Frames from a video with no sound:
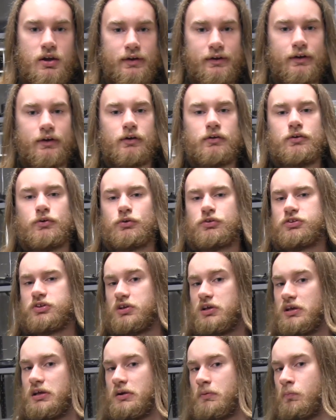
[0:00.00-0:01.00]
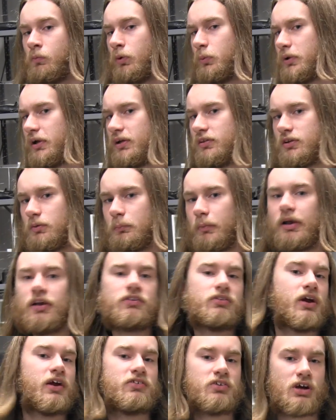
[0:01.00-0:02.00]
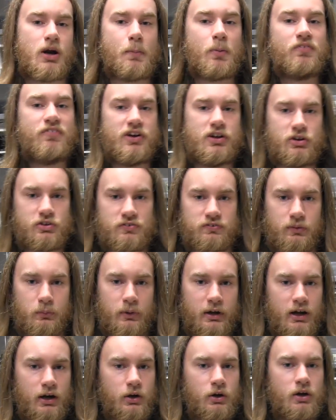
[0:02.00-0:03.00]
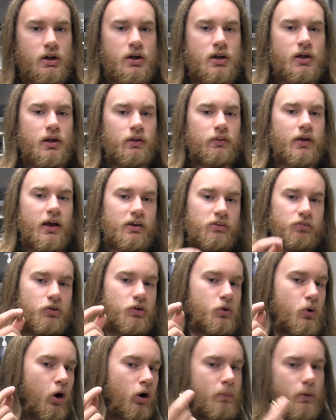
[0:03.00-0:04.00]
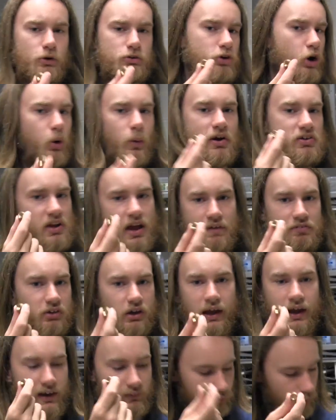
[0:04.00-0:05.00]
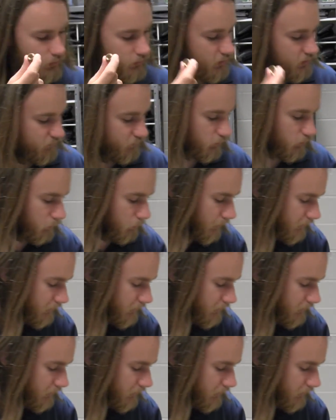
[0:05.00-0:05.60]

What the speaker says: You'll see when we get into mic stands a couple videos from now that you almost always have to have one of these for a